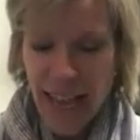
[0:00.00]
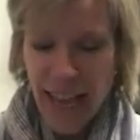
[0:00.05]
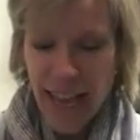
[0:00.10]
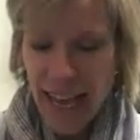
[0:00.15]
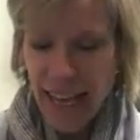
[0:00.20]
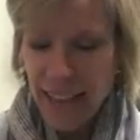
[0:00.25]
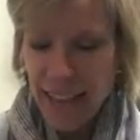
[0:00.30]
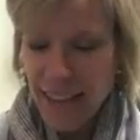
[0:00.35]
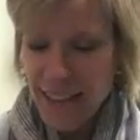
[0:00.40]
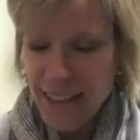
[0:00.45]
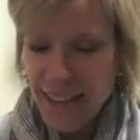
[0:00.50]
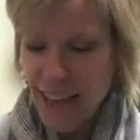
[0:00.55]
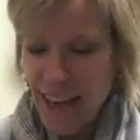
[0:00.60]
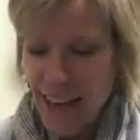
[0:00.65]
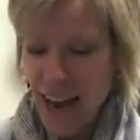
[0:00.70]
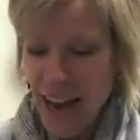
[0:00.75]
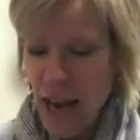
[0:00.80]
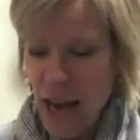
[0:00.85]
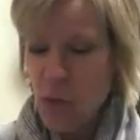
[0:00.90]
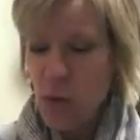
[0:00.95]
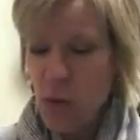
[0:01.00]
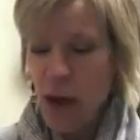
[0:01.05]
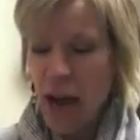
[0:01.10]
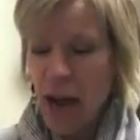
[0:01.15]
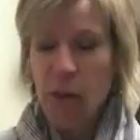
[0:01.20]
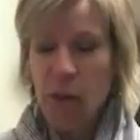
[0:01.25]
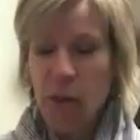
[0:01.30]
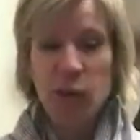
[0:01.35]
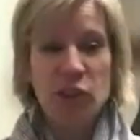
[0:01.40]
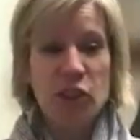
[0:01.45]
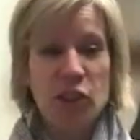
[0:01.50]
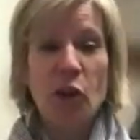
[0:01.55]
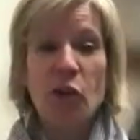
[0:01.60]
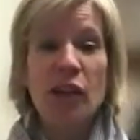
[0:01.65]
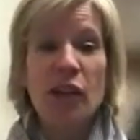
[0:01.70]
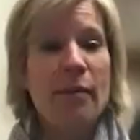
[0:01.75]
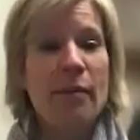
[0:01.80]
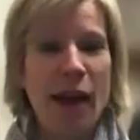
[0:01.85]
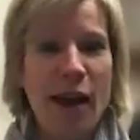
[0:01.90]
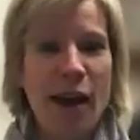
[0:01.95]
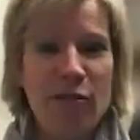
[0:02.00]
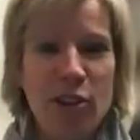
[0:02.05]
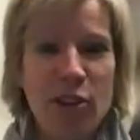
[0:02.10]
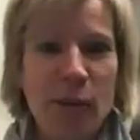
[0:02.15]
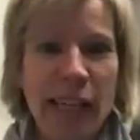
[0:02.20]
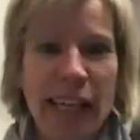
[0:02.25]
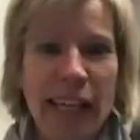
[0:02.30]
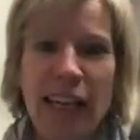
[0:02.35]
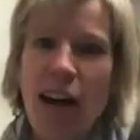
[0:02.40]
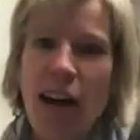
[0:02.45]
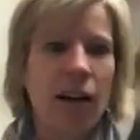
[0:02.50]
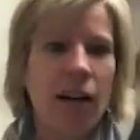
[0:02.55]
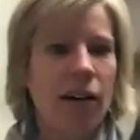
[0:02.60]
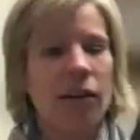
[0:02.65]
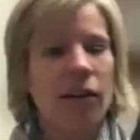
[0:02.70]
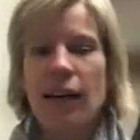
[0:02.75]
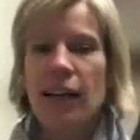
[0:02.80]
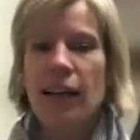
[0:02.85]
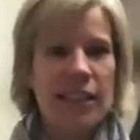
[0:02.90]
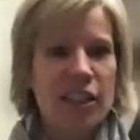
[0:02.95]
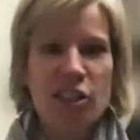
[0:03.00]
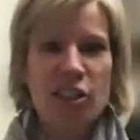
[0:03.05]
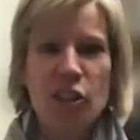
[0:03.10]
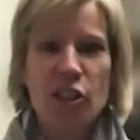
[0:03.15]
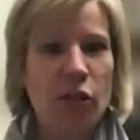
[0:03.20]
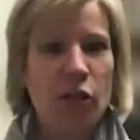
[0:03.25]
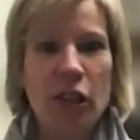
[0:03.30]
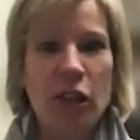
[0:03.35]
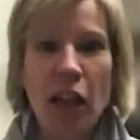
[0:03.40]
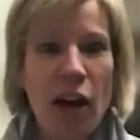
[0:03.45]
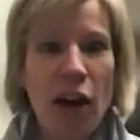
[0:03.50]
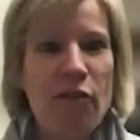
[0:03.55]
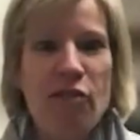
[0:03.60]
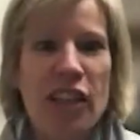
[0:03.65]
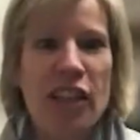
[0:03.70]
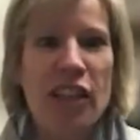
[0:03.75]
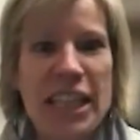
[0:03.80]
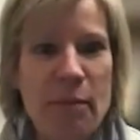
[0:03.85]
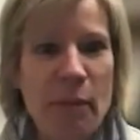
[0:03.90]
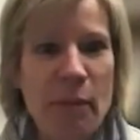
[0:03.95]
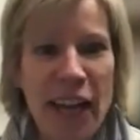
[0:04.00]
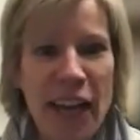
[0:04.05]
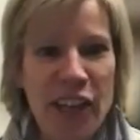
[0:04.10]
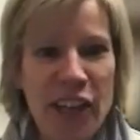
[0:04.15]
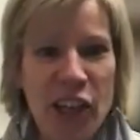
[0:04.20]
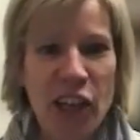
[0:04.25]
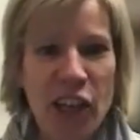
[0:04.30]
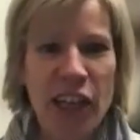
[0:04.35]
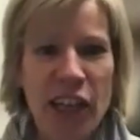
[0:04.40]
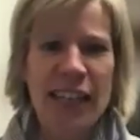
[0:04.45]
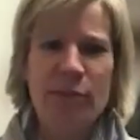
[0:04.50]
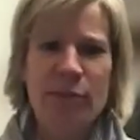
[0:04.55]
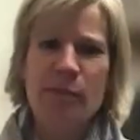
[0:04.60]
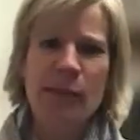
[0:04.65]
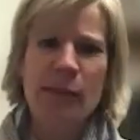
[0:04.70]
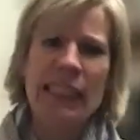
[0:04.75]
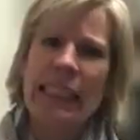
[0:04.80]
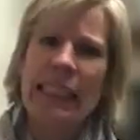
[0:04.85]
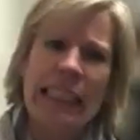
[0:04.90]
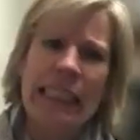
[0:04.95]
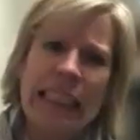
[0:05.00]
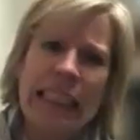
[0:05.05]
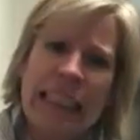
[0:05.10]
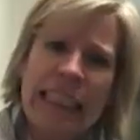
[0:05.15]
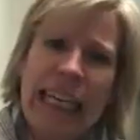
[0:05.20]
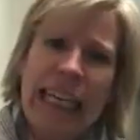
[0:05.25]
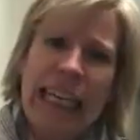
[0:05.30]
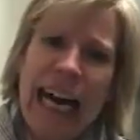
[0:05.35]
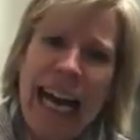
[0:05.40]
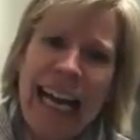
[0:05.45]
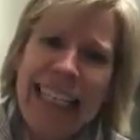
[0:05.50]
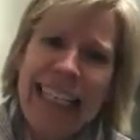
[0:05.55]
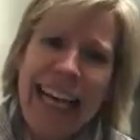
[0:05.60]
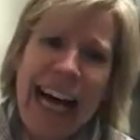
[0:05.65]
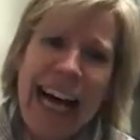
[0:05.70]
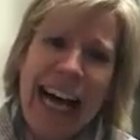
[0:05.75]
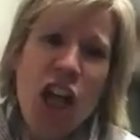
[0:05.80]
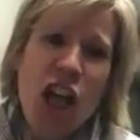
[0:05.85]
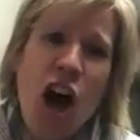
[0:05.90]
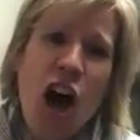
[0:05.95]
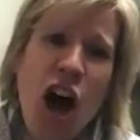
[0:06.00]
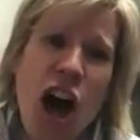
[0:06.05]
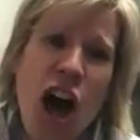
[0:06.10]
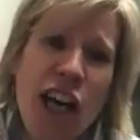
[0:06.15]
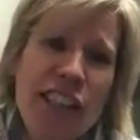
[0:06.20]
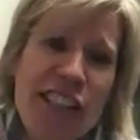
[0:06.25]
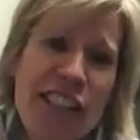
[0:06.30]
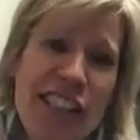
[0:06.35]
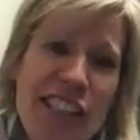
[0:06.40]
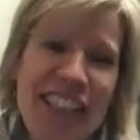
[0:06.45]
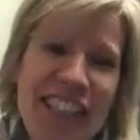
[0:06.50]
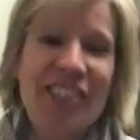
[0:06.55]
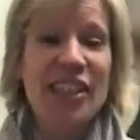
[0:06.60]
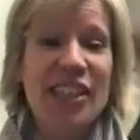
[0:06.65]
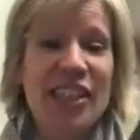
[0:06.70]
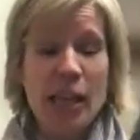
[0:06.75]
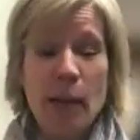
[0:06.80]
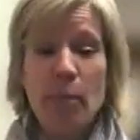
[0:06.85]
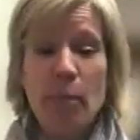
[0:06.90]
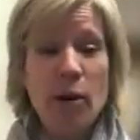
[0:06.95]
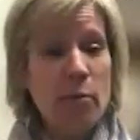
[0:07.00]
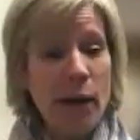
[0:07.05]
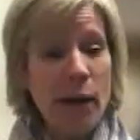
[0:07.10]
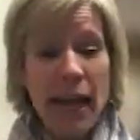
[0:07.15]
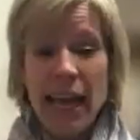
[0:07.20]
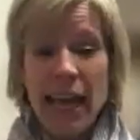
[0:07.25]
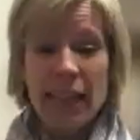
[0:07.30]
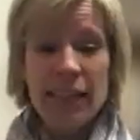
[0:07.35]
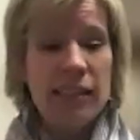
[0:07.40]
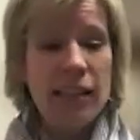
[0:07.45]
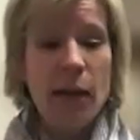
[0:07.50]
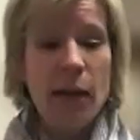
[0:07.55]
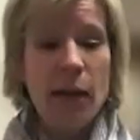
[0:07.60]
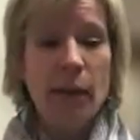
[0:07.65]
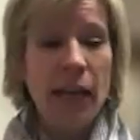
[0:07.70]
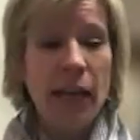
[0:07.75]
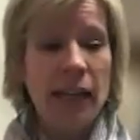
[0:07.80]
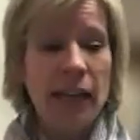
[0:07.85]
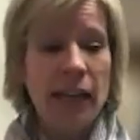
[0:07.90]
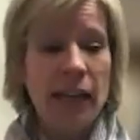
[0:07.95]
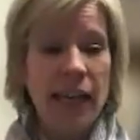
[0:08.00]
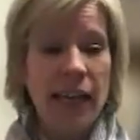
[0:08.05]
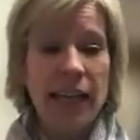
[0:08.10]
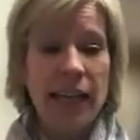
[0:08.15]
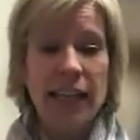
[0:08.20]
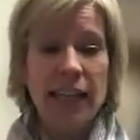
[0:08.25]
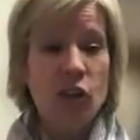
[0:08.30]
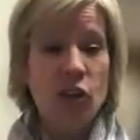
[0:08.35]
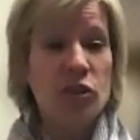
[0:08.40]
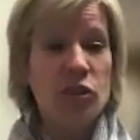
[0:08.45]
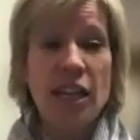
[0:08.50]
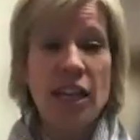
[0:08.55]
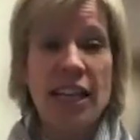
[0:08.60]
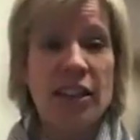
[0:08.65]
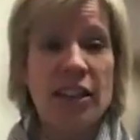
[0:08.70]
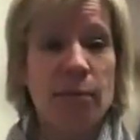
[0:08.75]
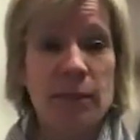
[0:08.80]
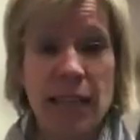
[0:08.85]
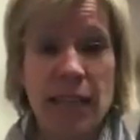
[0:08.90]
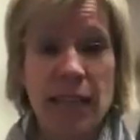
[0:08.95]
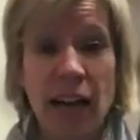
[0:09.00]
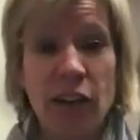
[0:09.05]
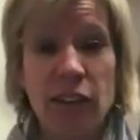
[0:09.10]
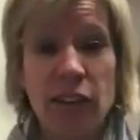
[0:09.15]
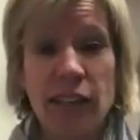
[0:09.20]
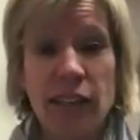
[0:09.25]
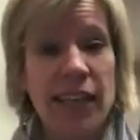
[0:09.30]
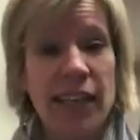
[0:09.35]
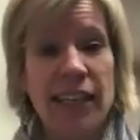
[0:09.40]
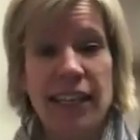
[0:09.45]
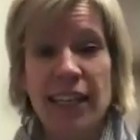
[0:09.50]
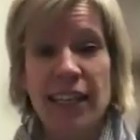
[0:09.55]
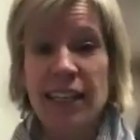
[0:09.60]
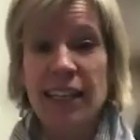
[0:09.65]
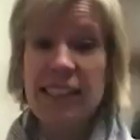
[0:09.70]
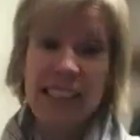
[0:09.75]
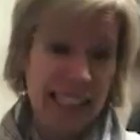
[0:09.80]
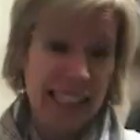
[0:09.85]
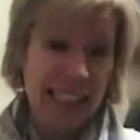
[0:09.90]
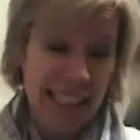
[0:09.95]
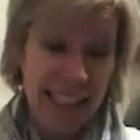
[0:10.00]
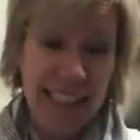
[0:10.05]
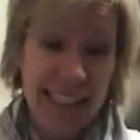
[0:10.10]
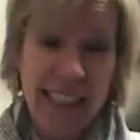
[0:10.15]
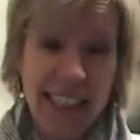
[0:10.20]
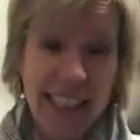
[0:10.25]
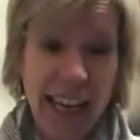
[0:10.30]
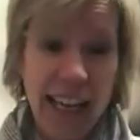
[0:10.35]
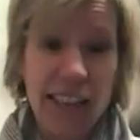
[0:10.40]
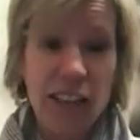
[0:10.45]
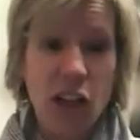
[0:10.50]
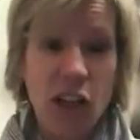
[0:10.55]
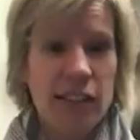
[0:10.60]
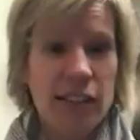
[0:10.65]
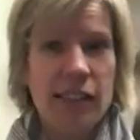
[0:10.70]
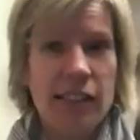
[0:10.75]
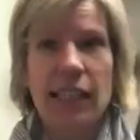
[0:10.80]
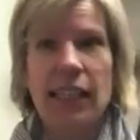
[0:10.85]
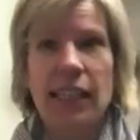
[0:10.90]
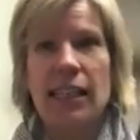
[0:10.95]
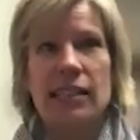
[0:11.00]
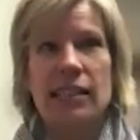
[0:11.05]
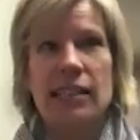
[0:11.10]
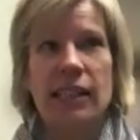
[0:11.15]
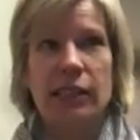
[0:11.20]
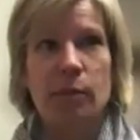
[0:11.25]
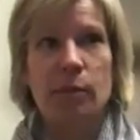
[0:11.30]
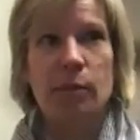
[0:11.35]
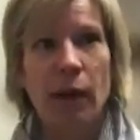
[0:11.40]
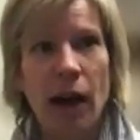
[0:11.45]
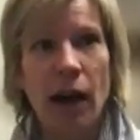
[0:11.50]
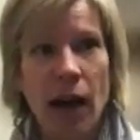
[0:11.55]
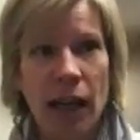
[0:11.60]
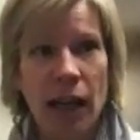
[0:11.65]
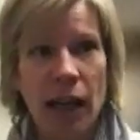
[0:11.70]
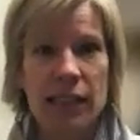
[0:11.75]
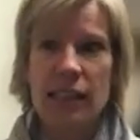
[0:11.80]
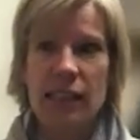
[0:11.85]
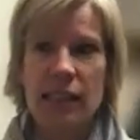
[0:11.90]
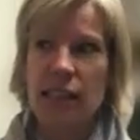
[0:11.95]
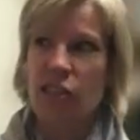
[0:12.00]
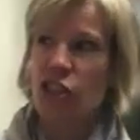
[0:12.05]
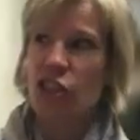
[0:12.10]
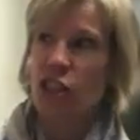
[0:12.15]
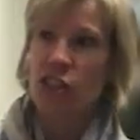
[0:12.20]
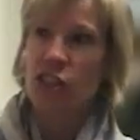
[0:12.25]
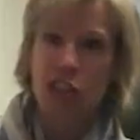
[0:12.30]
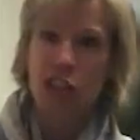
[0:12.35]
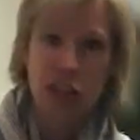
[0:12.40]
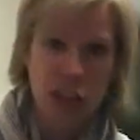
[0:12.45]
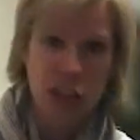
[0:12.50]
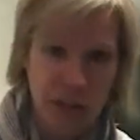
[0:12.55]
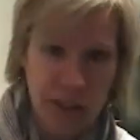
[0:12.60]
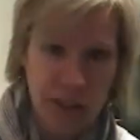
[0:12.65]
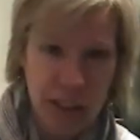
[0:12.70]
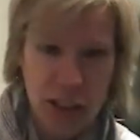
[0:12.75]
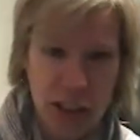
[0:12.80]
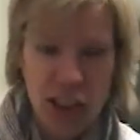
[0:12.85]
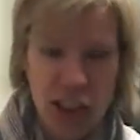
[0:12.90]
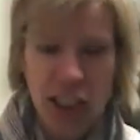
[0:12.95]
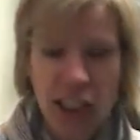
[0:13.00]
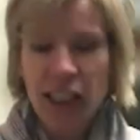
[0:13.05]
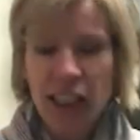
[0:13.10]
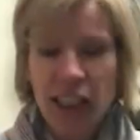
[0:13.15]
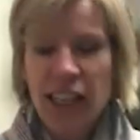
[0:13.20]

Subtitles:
And I would go to him after and be like, oh, didn't you love the D minor? And he was like, I got lost, because I put my hands up and I don't take them down. And it is easy to get lost. Like, is this Bach? Is this Shostakovich?